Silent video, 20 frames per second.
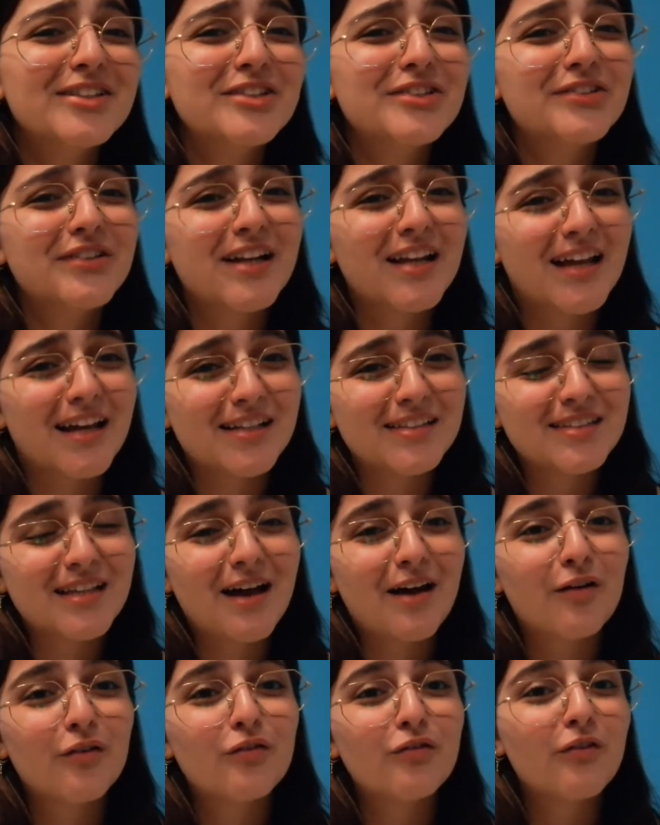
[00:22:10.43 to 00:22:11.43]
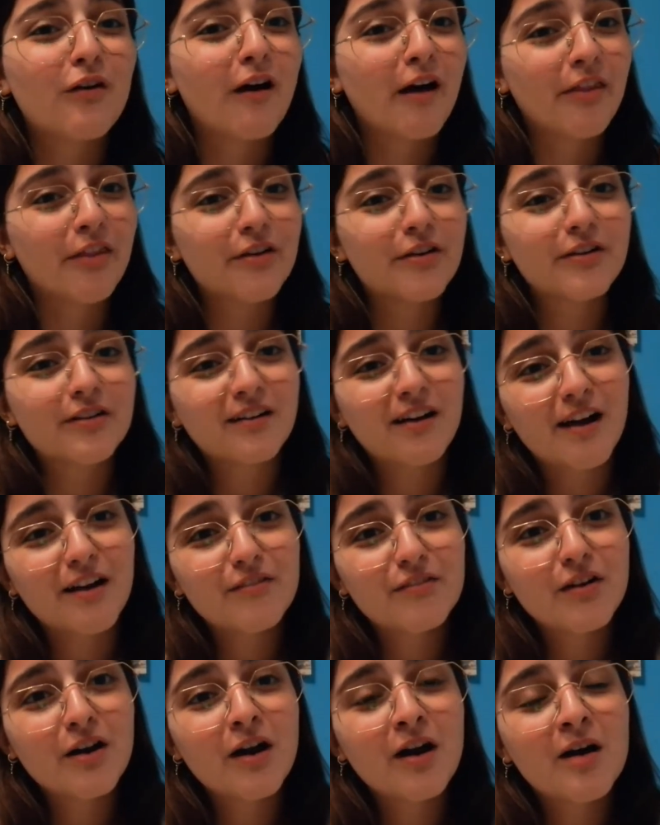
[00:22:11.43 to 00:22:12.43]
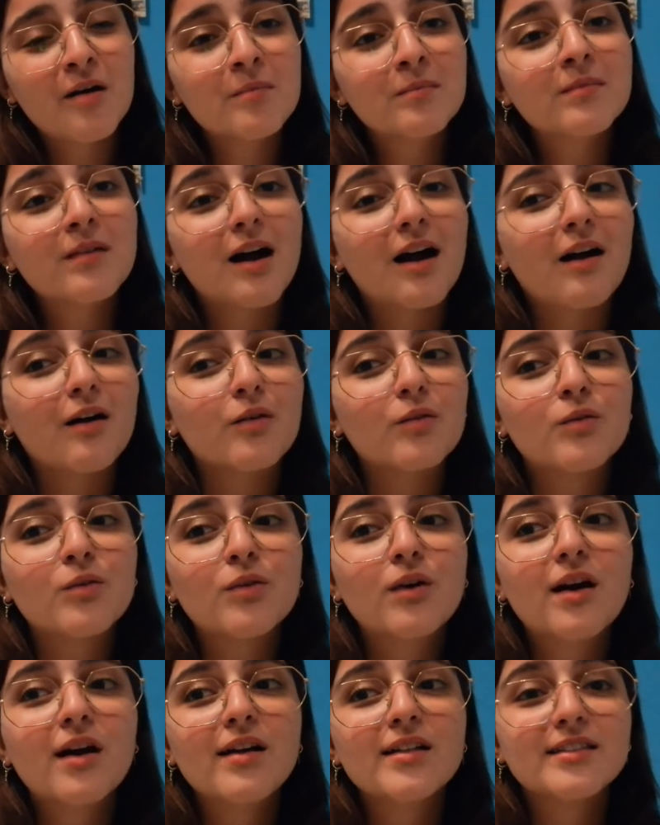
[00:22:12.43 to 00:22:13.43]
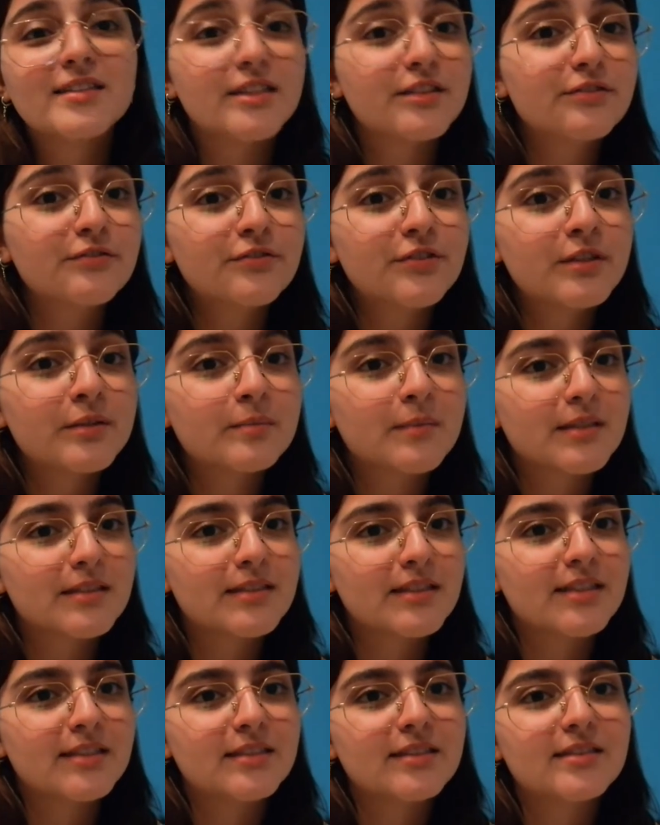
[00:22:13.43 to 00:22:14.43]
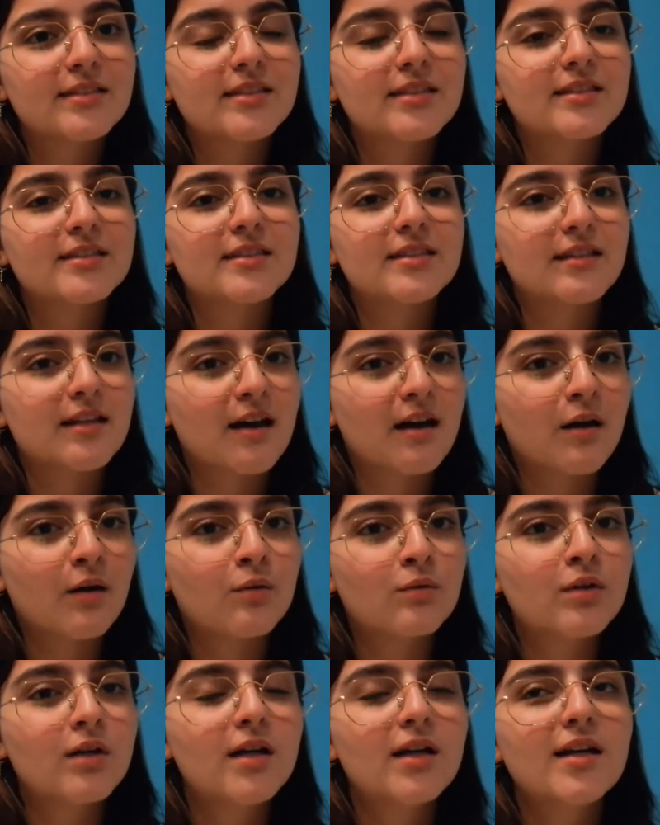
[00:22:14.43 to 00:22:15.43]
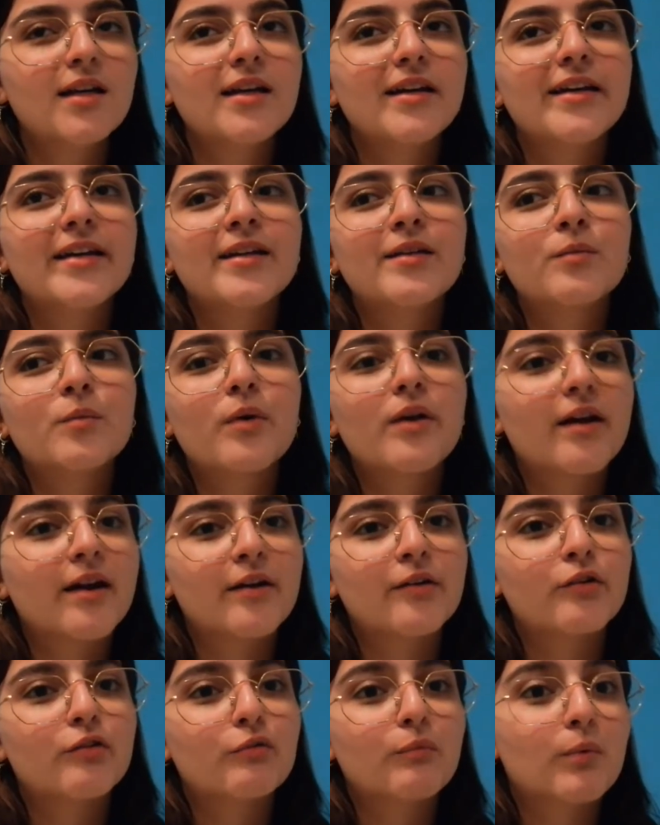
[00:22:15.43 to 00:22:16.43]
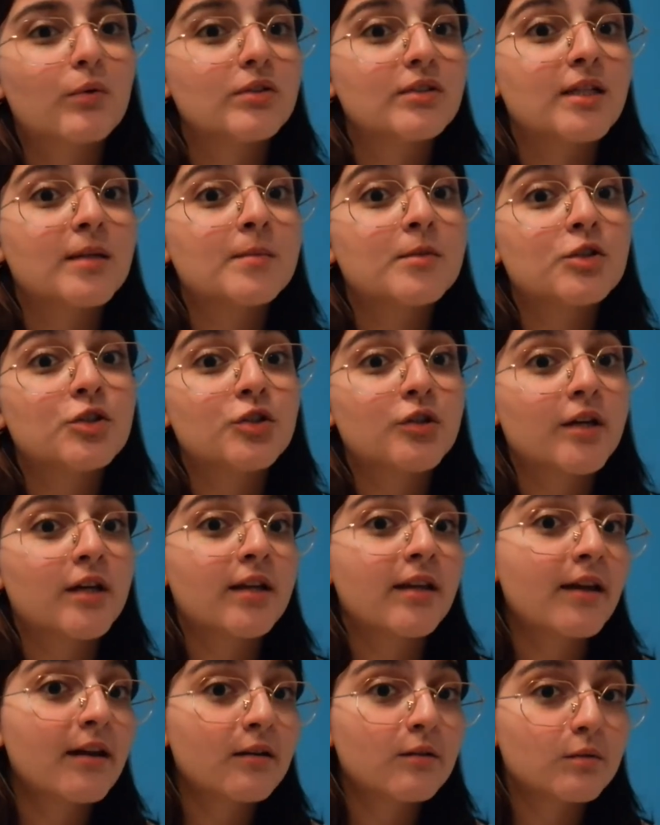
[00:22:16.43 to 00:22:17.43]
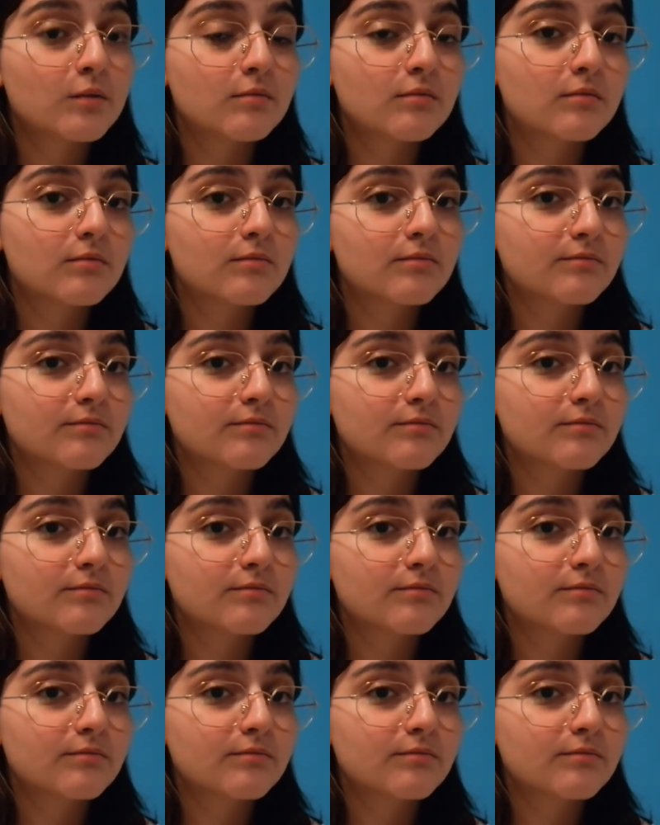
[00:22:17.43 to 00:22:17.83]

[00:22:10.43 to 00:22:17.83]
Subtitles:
to realize how further I've come, how different my taste is now, and what kind of books I'm enjoying now,